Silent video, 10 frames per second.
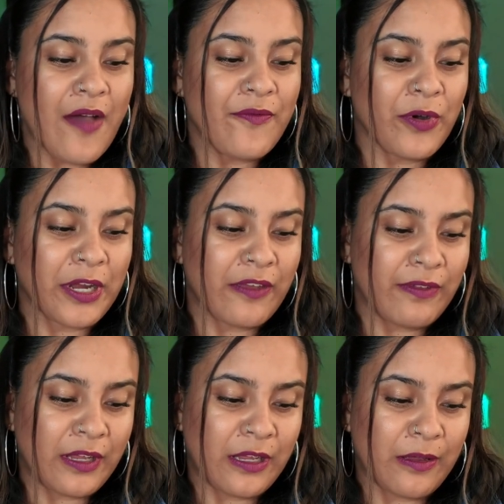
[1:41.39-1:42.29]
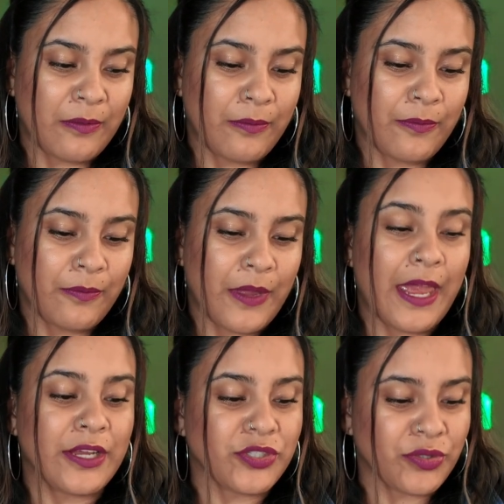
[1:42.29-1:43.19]
for giving him
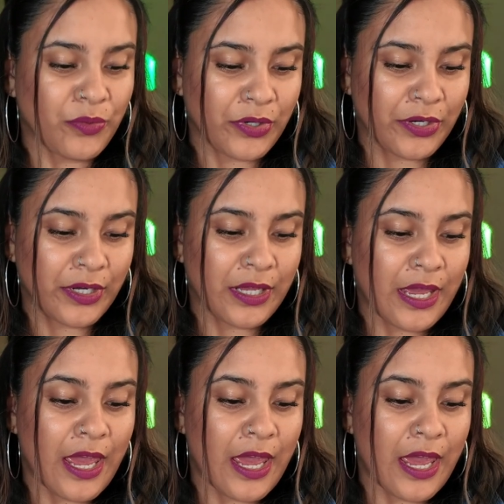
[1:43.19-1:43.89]
extra work